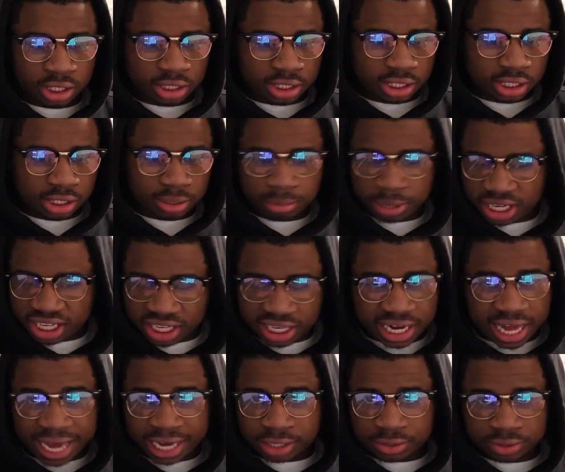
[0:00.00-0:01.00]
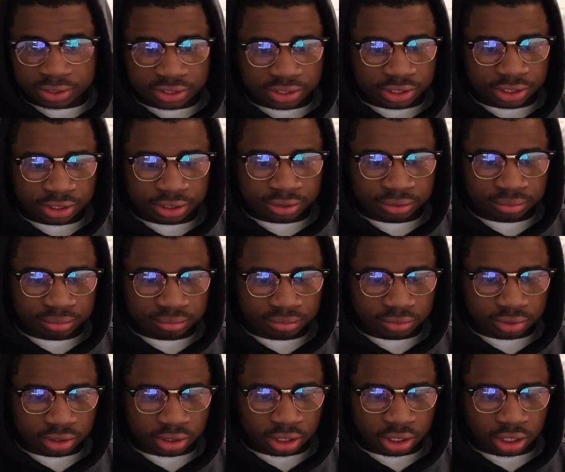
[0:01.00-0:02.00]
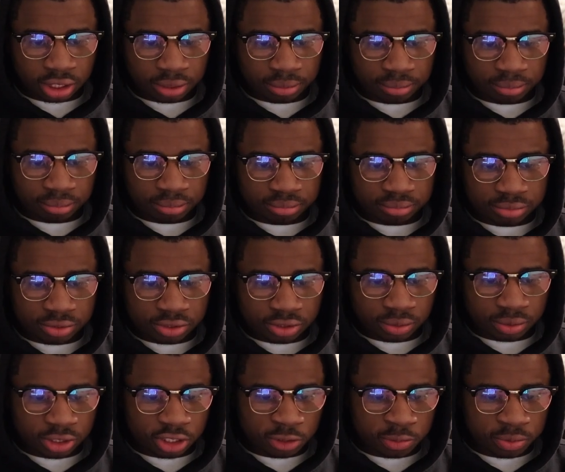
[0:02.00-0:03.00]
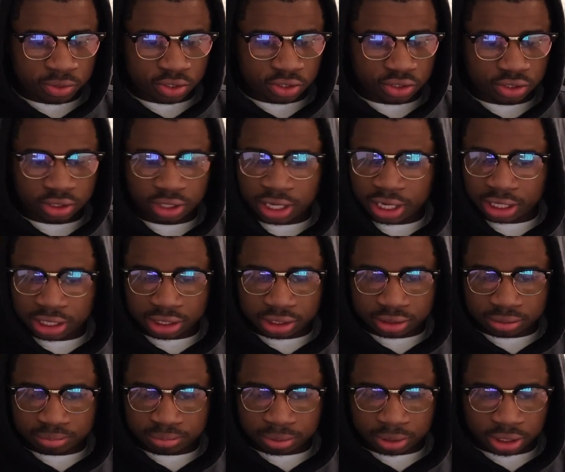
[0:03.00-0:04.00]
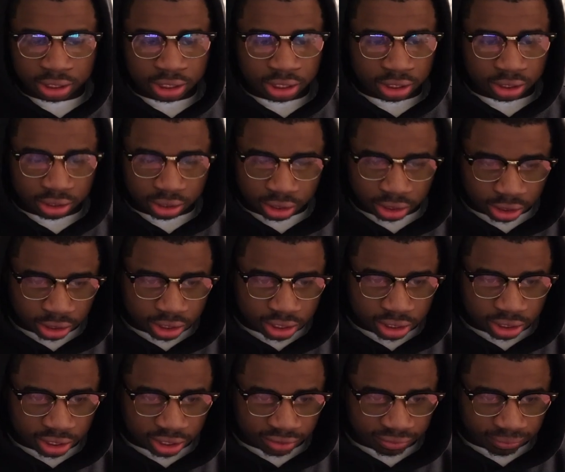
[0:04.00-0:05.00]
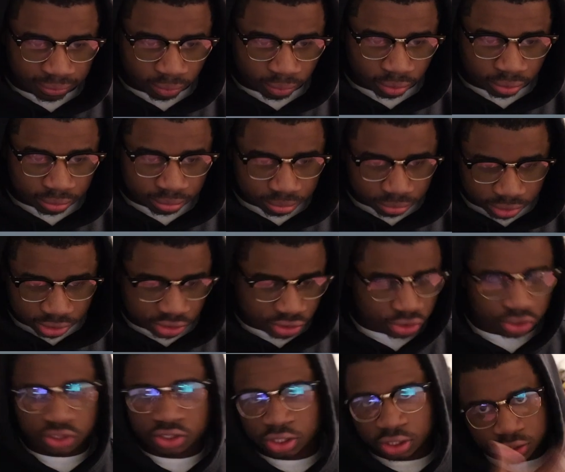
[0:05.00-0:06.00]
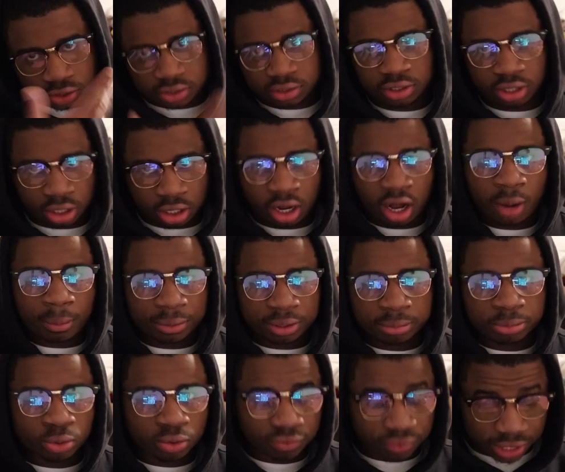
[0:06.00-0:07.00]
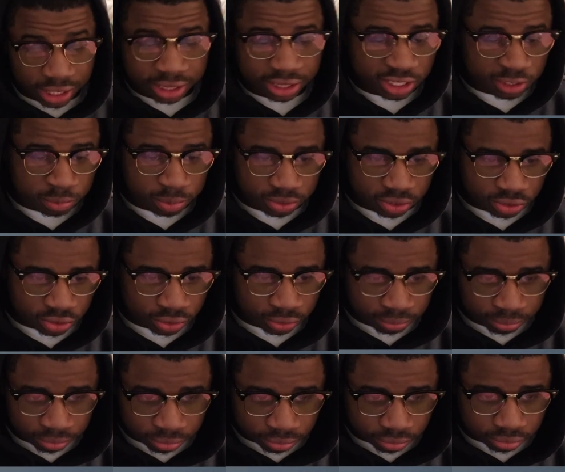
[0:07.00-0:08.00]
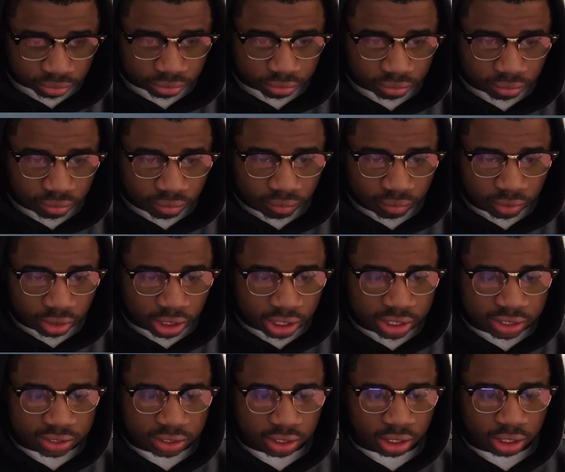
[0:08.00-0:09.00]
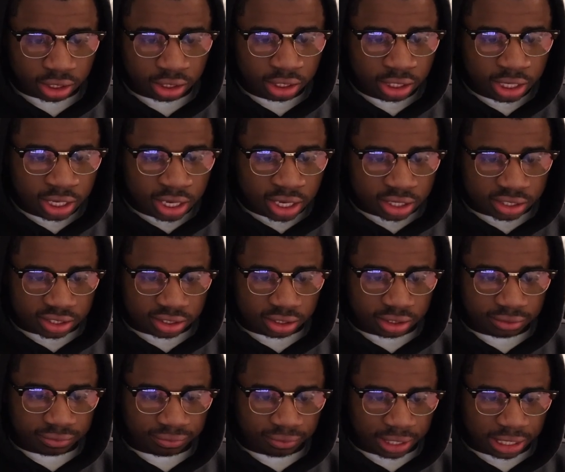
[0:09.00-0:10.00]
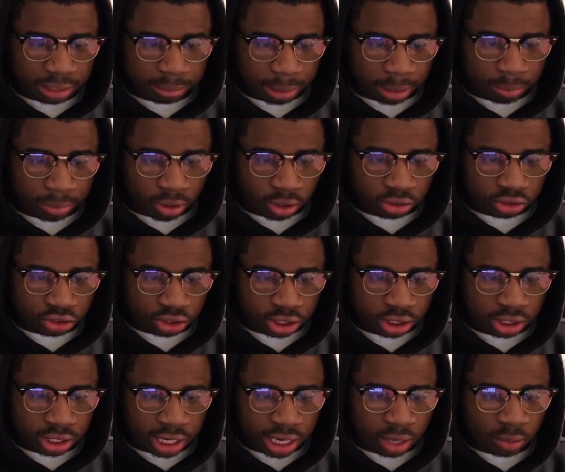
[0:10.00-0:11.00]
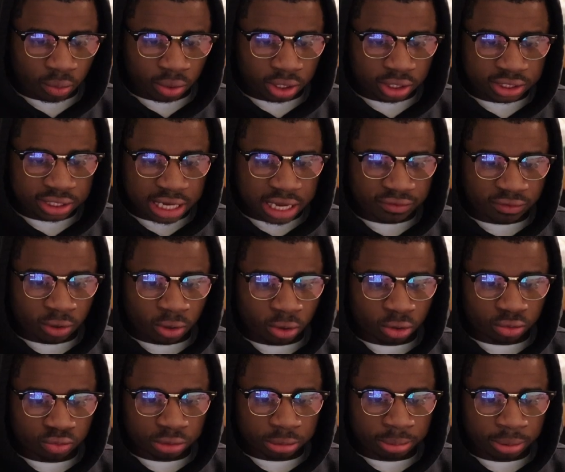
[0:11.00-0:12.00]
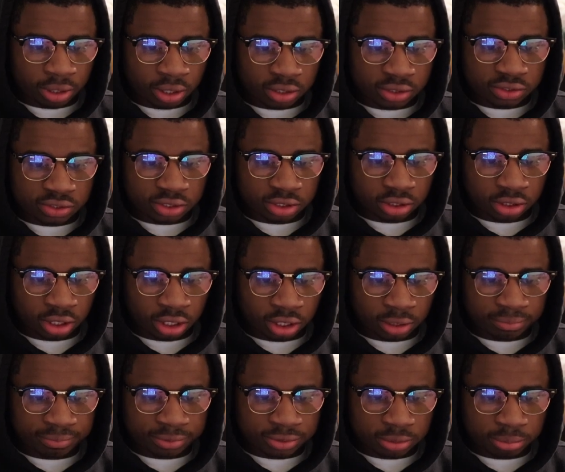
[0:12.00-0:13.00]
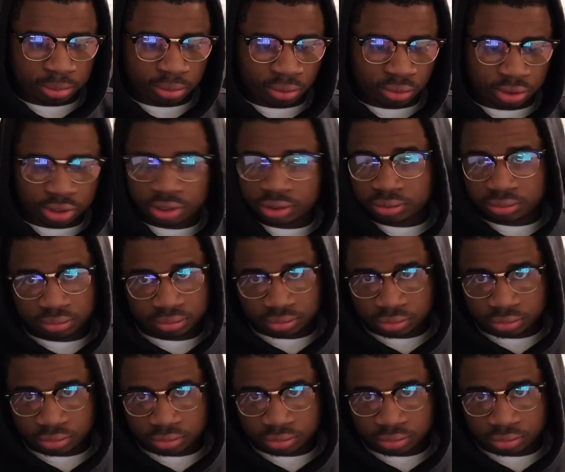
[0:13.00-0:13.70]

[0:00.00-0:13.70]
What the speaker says: They made an inaccuracy here. So in this position, I played d4. This is just a common move in this position, is solidifying my pawn chain. I wanted to have all 3 pawns supporting.